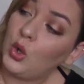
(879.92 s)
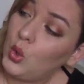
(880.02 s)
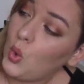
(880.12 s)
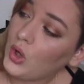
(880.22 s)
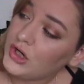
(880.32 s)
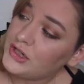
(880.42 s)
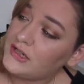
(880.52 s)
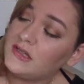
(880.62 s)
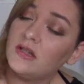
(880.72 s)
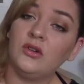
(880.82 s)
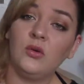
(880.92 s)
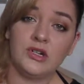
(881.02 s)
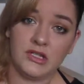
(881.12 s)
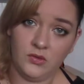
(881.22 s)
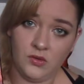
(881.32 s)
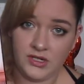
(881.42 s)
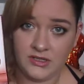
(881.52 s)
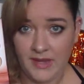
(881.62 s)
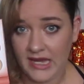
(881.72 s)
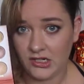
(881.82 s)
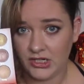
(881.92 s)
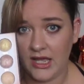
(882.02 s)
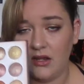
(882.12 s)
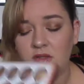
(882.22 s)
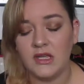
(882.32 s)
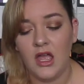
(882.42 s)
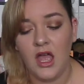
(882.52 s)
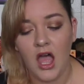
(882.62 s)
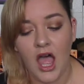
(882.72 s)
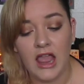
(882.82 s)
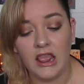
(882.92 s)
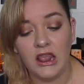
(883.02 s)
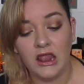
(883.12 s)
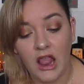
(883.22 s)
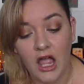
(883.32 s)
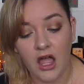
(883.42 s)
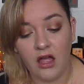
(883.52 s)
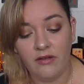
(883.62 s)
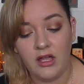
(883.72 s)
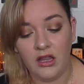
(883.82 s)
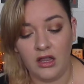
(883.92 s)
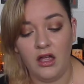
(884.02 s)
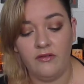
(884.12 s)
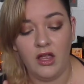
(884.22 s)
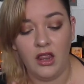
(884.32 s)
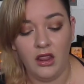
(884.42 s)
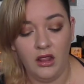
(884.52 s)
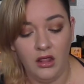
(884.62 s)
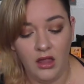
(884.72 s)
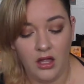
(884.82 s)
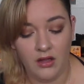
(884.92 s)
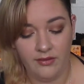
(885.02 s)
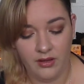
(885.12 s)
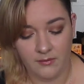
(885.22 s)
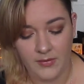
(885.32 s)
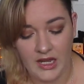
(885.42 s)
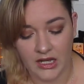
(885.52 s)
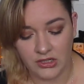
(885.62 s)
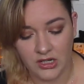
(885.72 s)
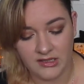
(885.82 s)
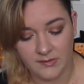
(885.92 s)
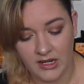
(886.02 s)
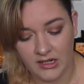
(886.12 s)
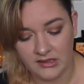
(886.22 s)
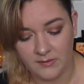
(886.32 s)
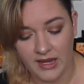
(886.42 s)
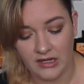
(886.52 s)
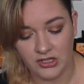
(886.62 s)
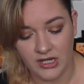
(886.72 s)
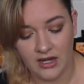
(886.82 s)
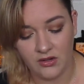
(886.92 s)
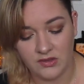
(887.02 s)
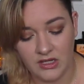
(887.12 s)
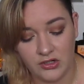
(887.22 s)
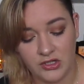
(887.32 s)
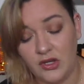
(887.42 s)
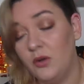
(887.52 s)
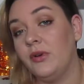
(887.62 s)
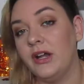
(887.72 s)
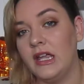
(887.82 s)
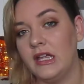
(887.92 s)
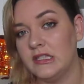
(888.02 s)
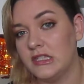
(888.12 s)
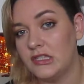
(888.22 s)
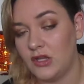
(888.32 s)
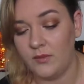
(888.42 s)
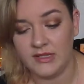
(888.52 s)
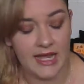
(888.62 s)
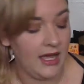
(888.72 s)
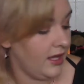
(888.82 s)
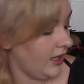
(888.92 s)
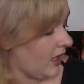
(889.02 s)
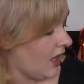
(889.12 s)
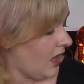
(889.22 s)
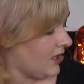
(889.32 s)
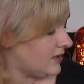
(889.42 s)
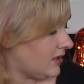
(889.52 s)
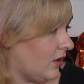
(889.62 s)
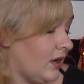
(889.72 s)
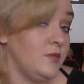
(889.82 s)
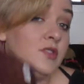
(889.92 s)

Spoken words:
gorgeous baked shadows. I love BH Cosmetics baked shadows. They are so pretty and so metallic. So I'm